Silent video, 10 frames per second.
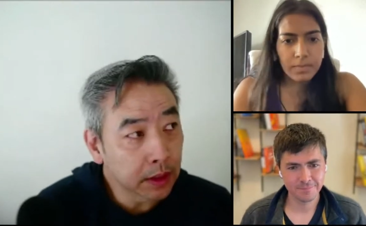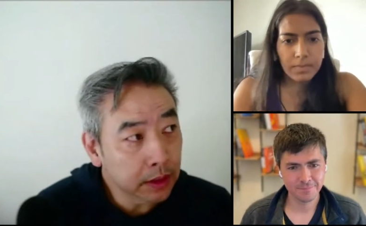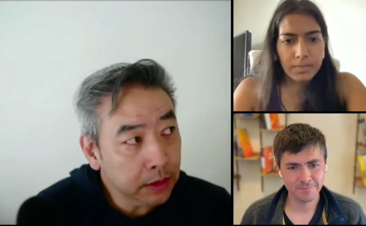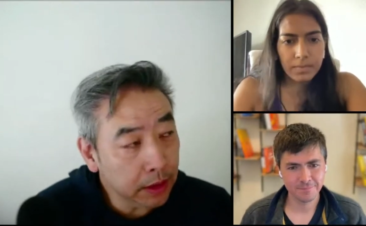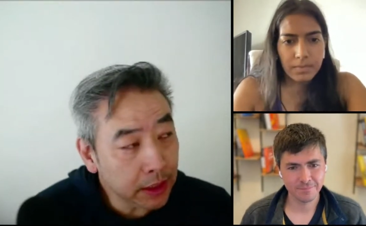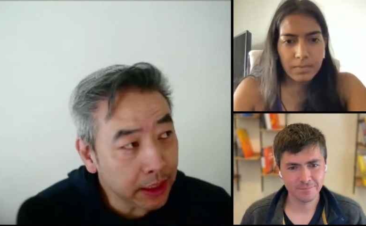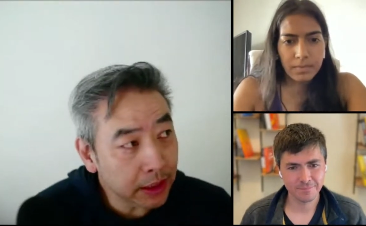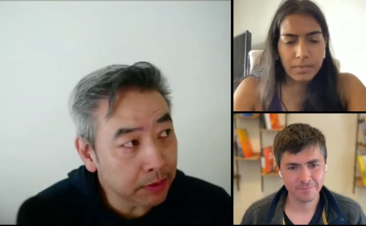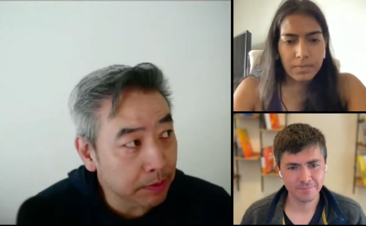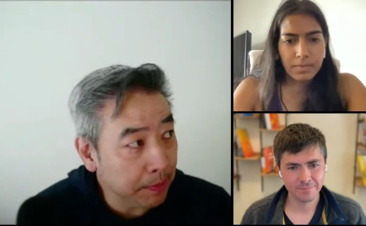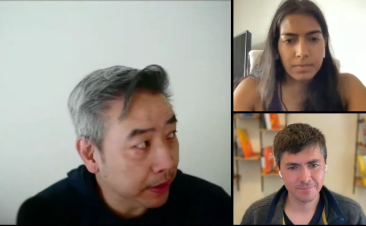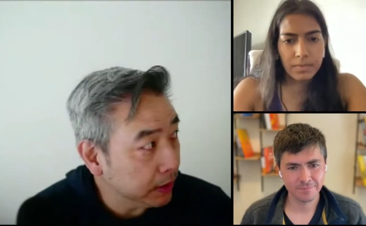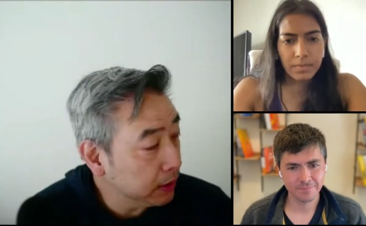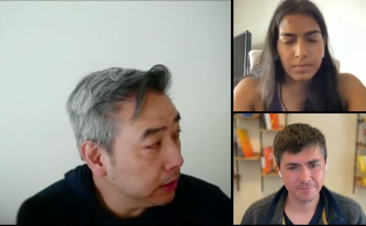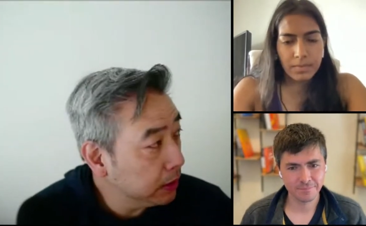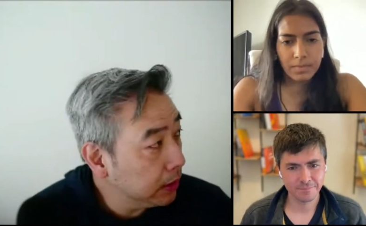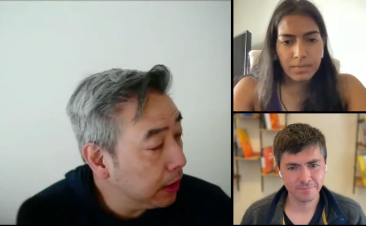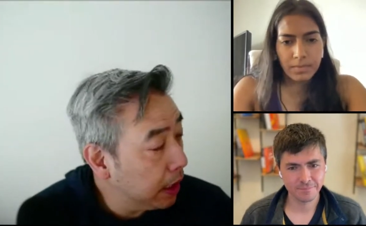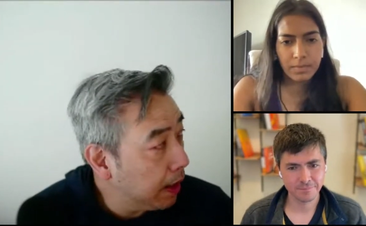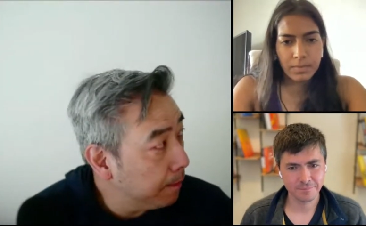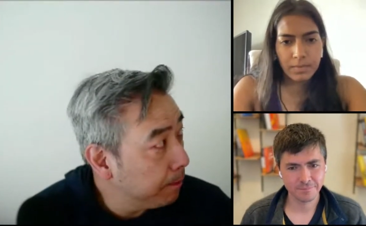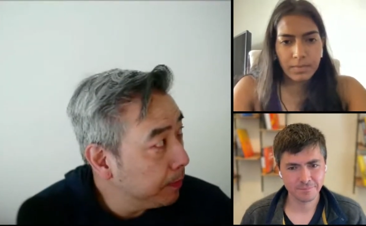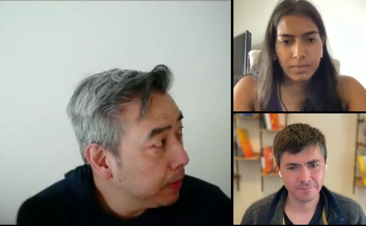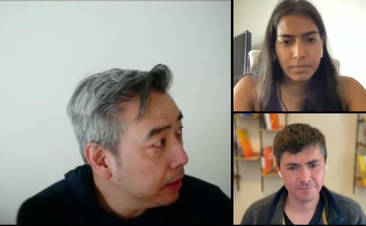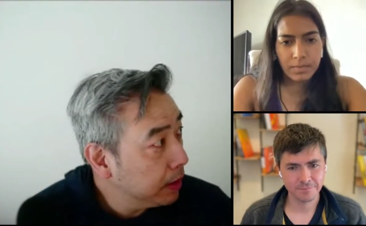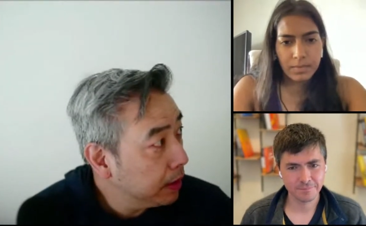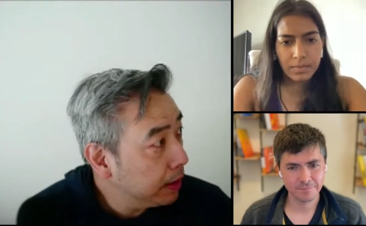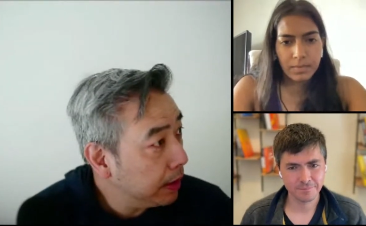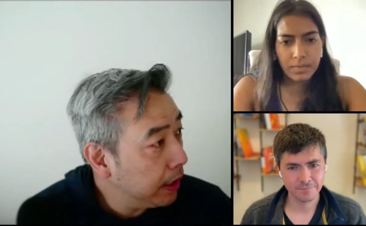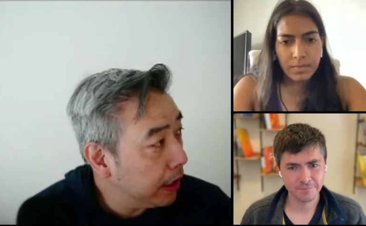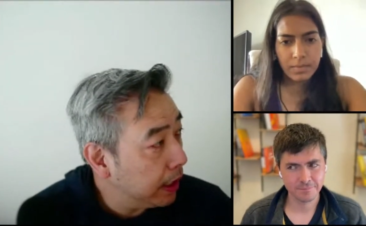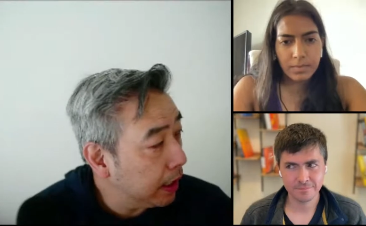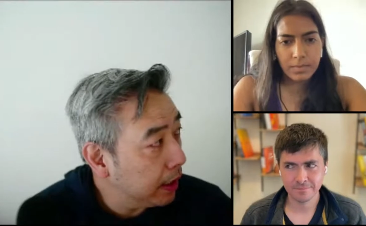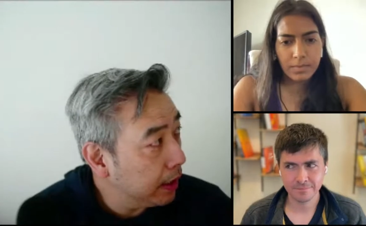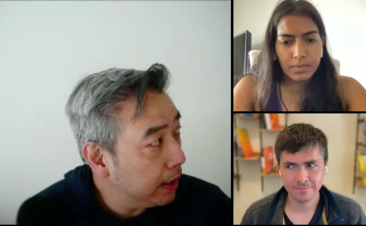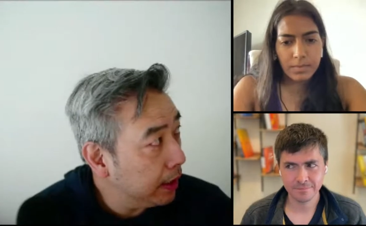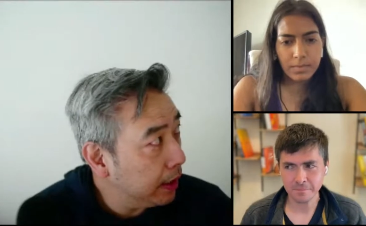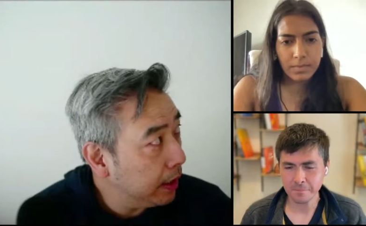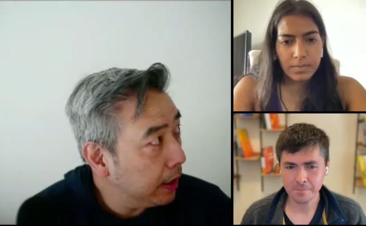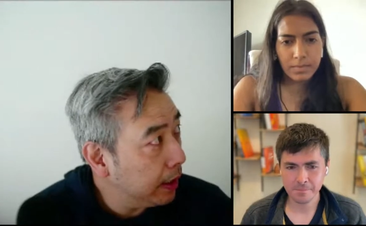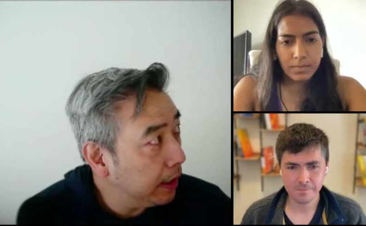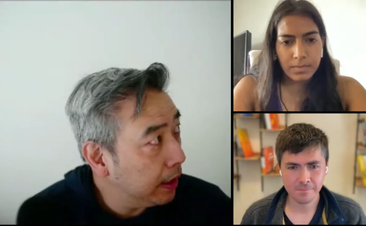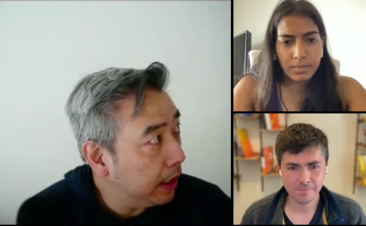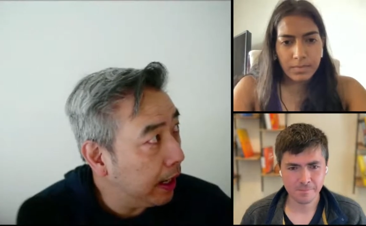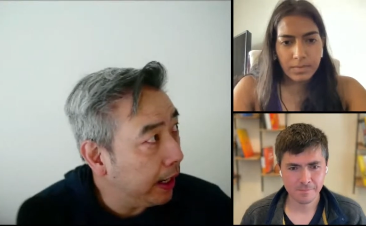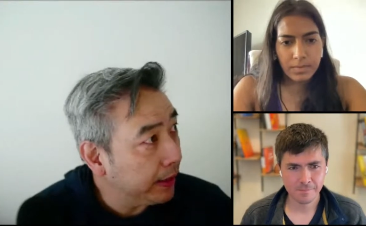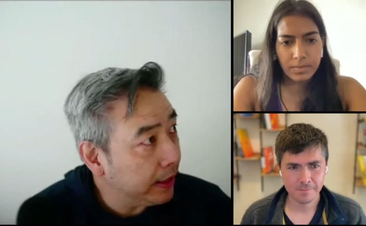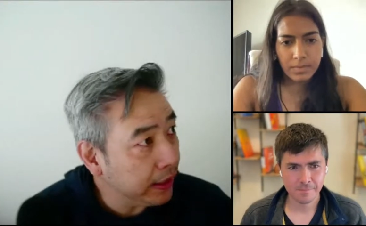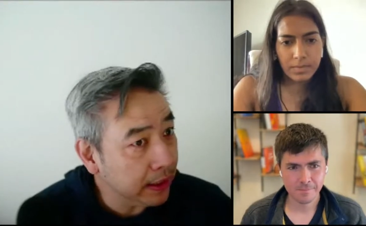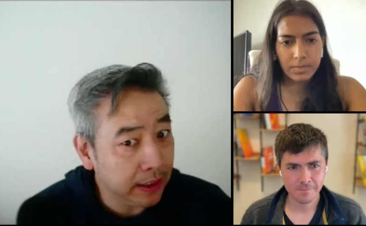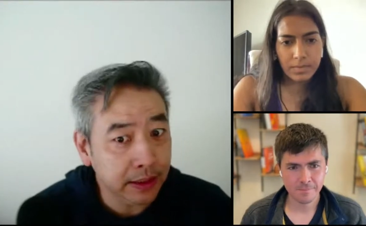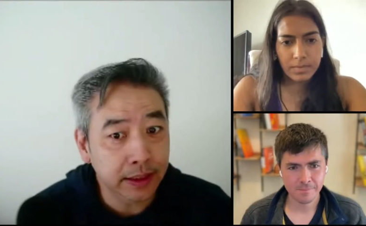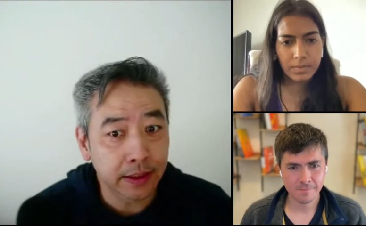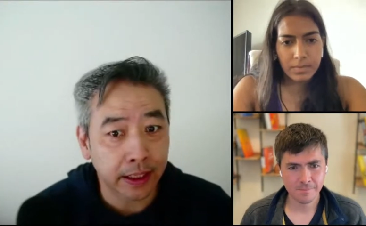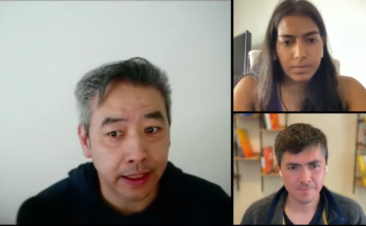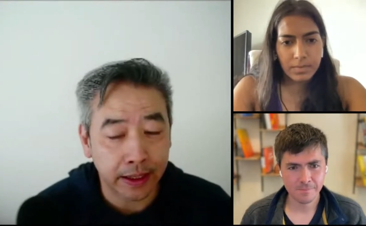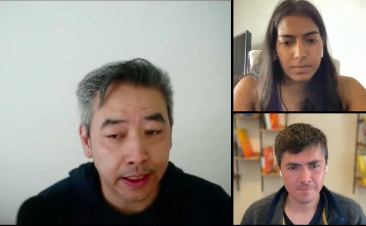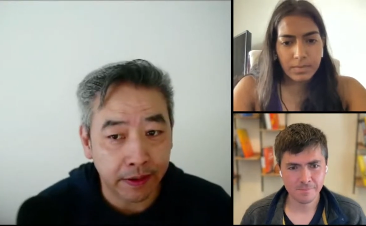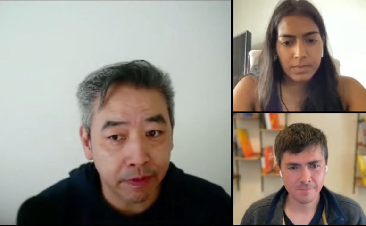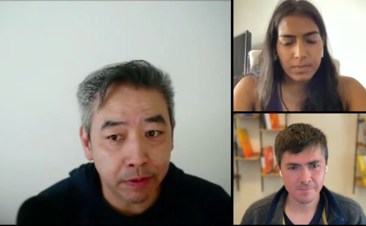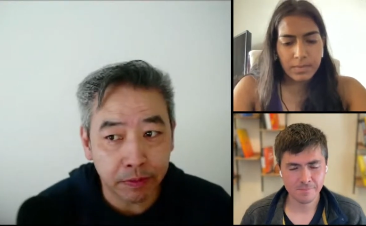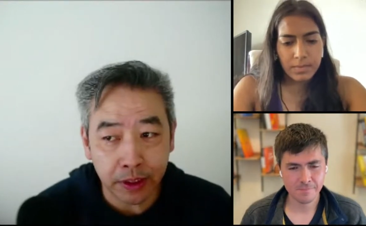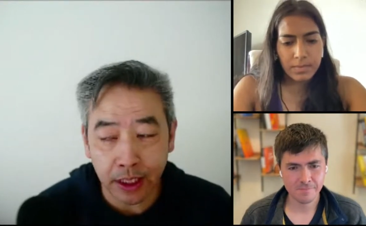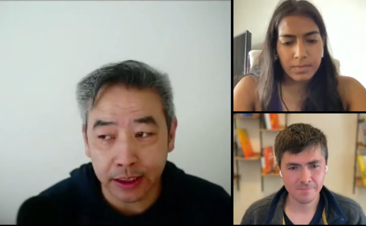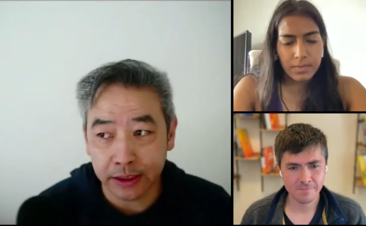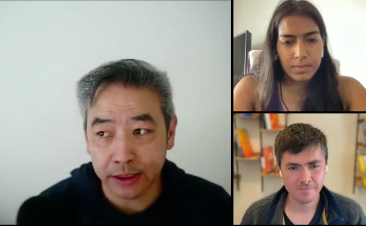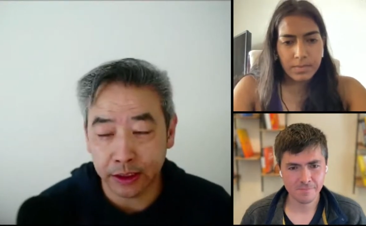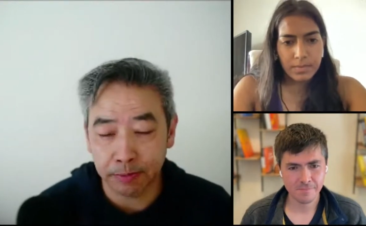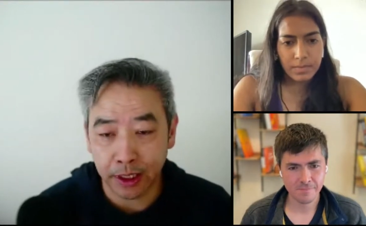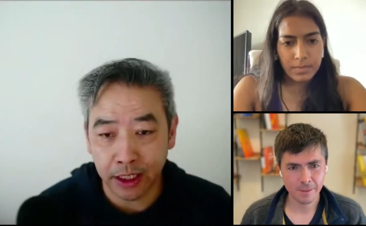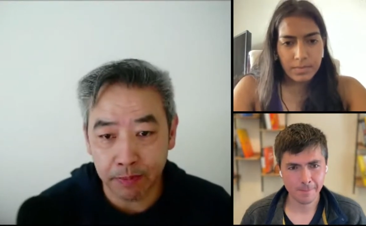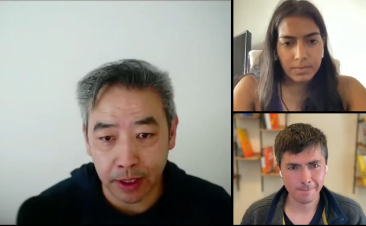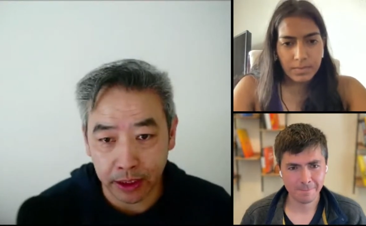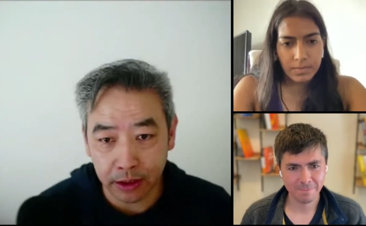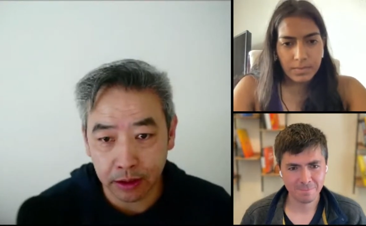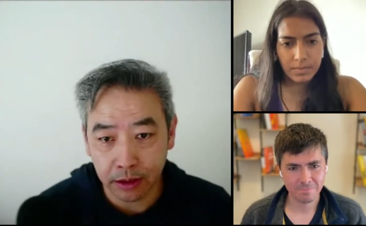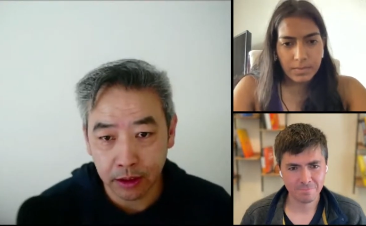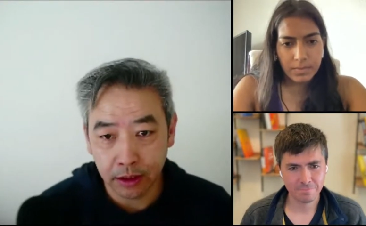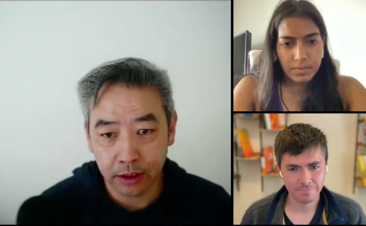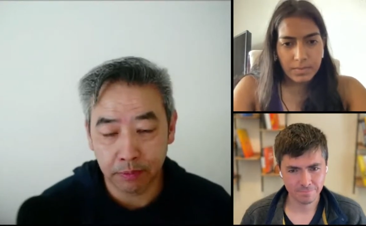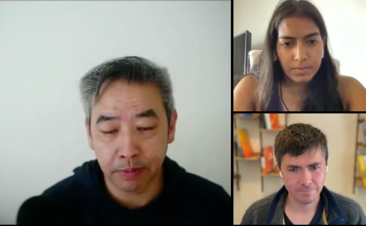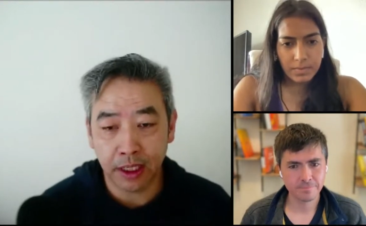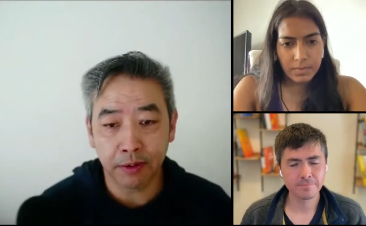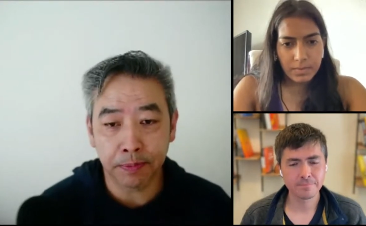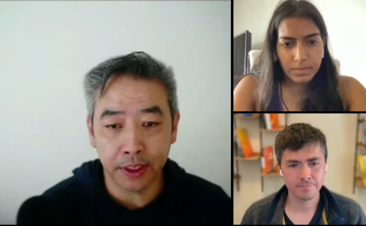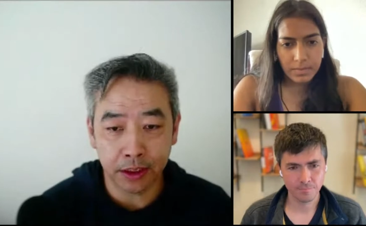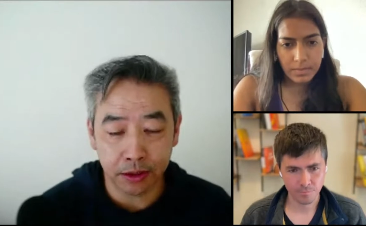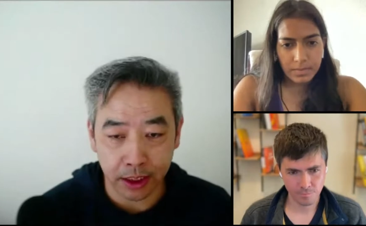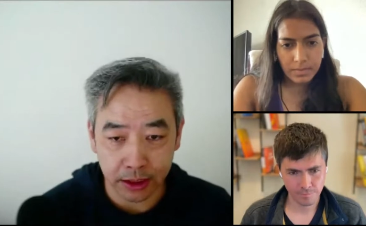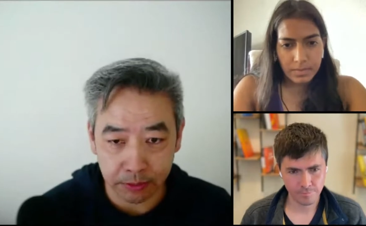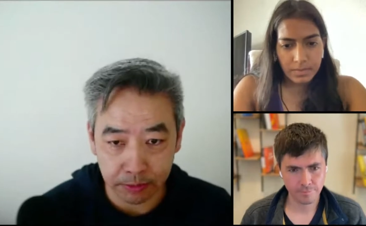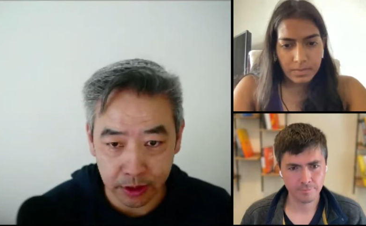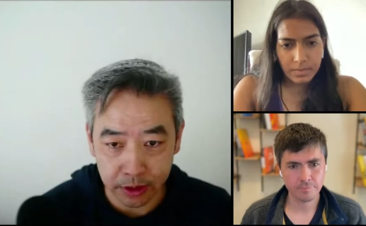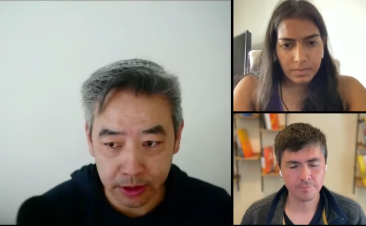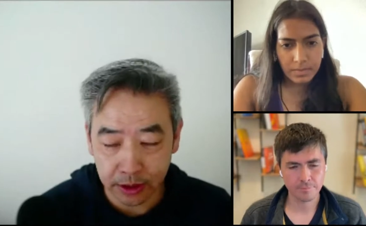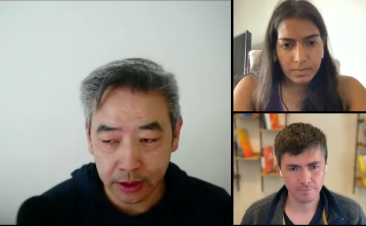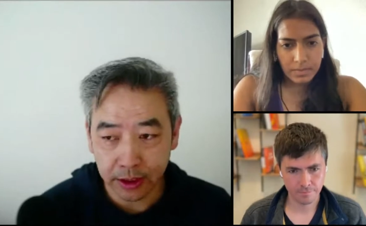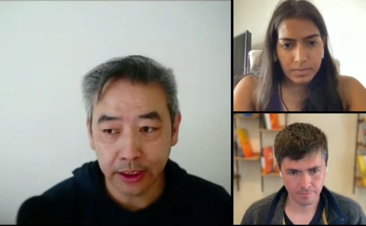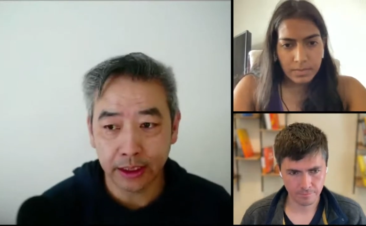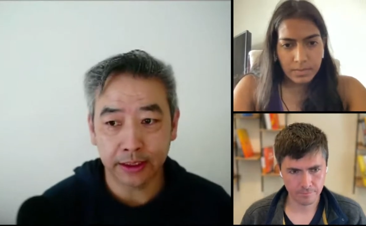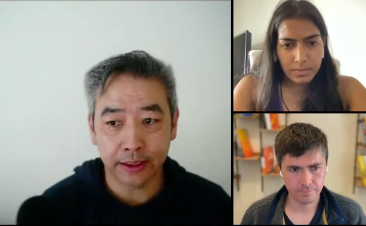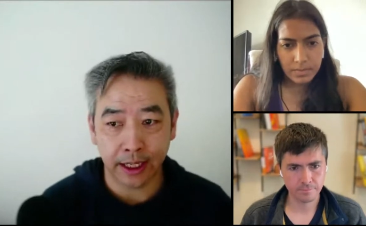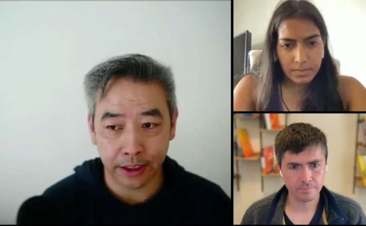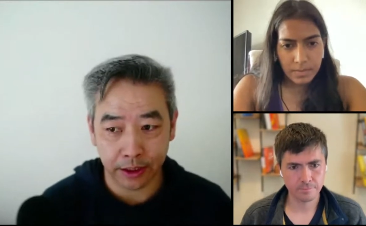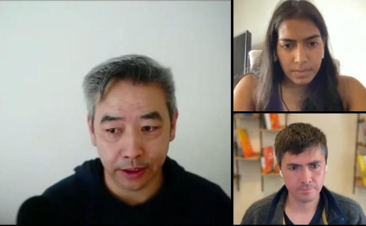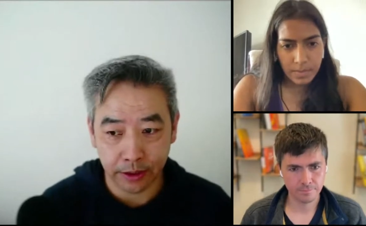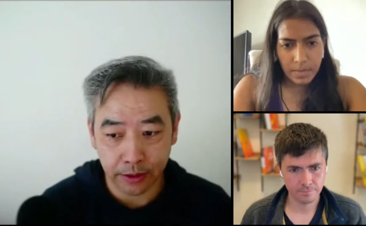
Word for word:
Speaker 1: So, I was talking to someone about this. Um, uh, I think, uh, like, I think everyone realizes there's plenty of money, there are plenty of potential customers. It's attention,